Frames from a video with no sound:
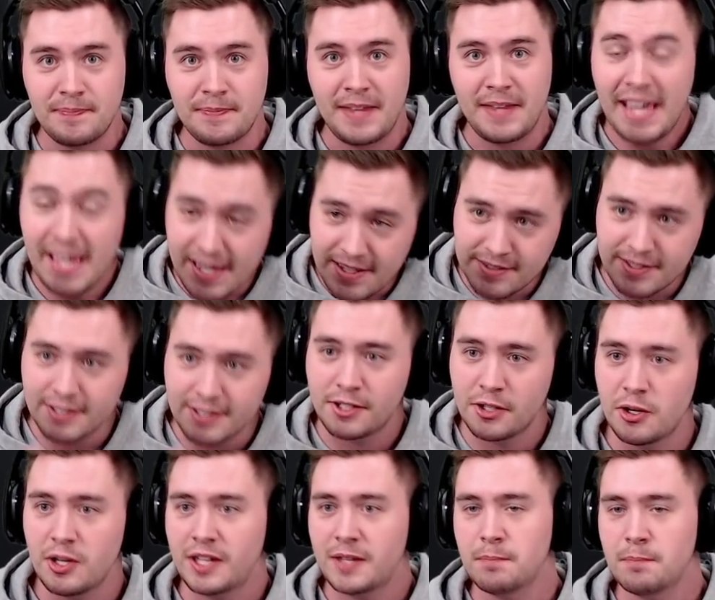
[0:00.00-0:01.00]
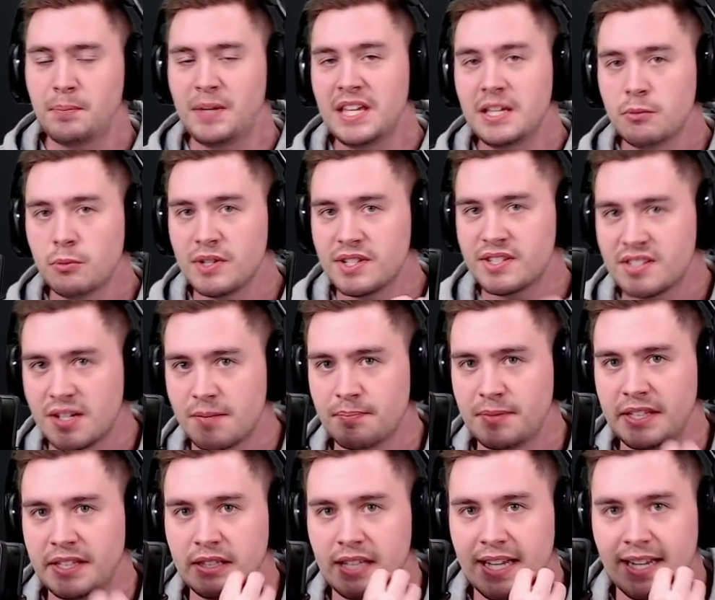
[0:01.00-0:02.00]
is it going to compete with
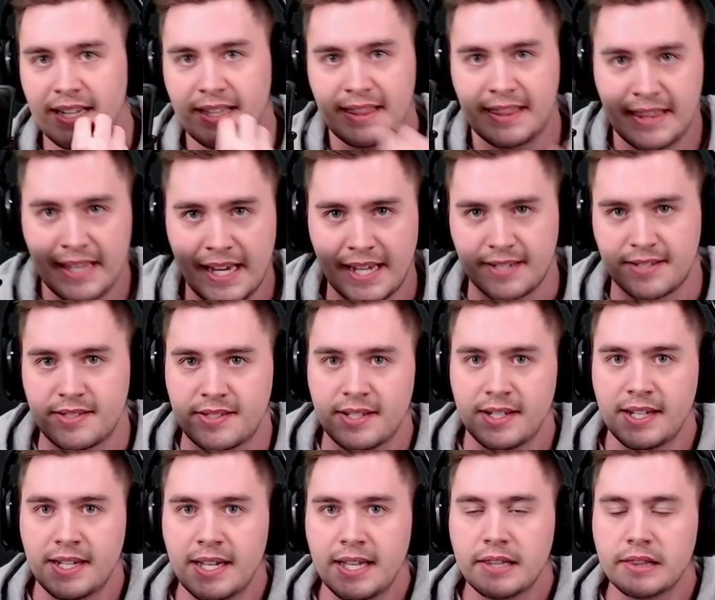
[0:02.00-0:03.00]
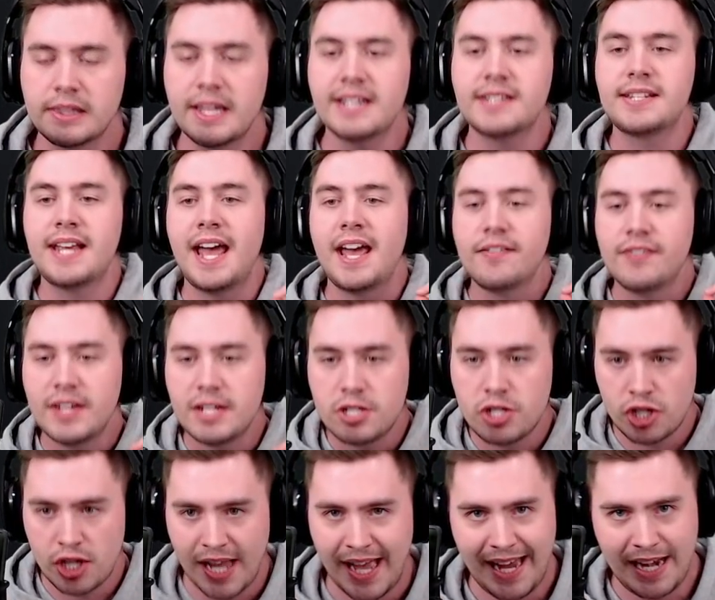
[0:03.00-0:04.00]
something like this? Let's have a
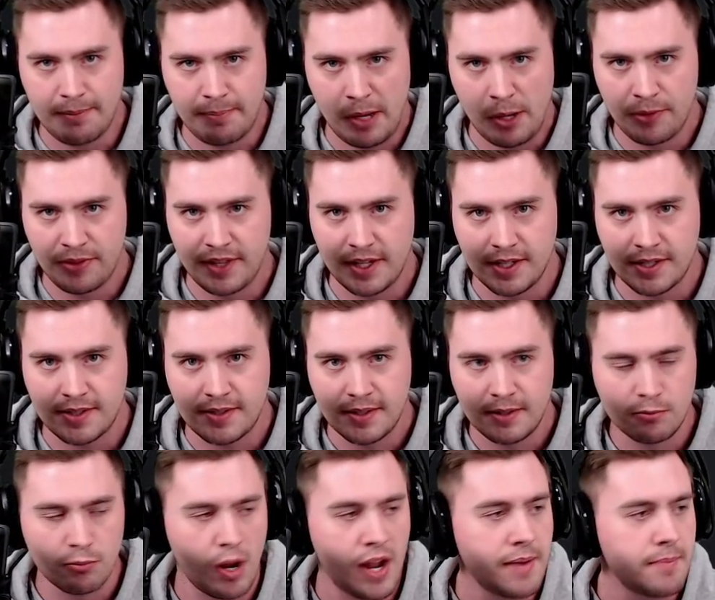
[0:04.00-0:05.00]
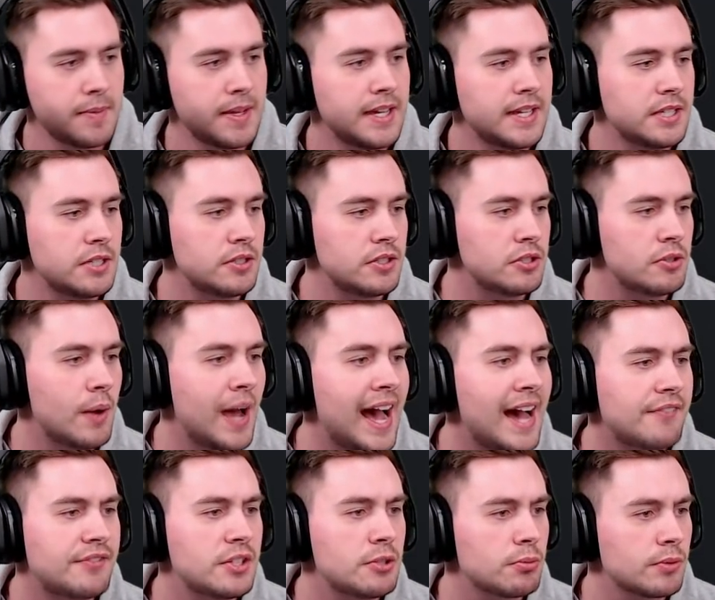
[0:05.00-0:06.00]
chat about this, right? You
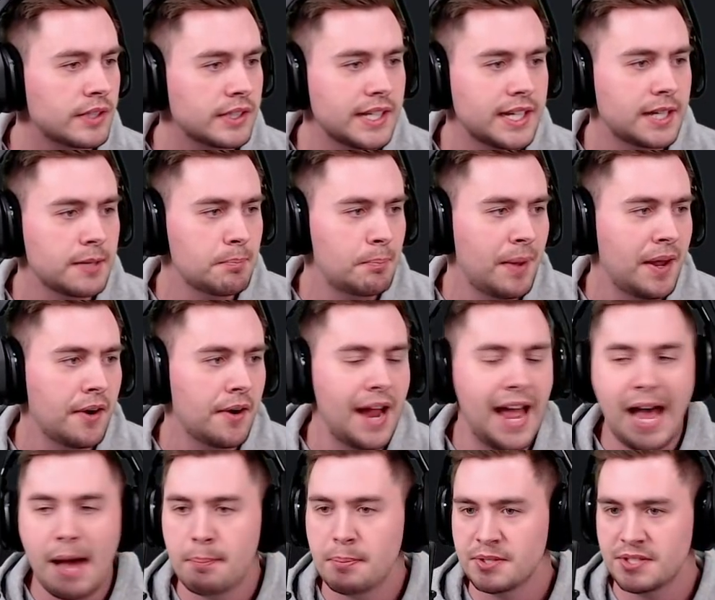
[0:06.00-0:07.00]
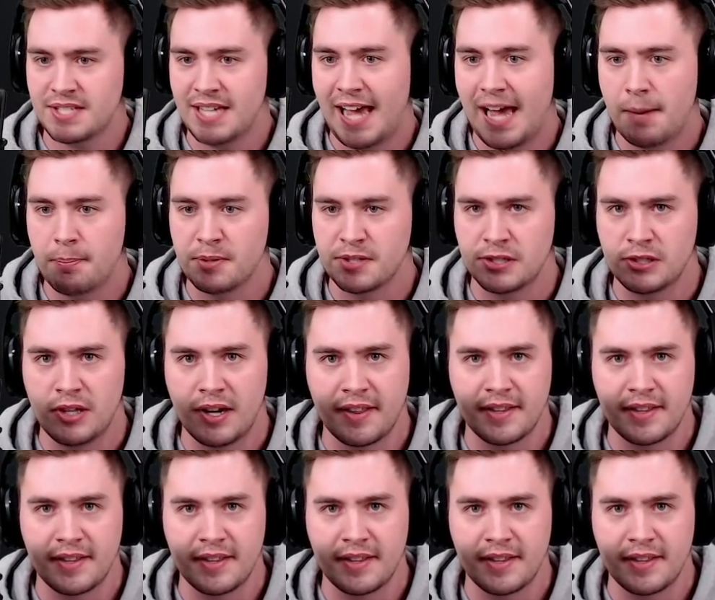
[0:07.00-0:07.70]
have to really compare apples to apples a lot of the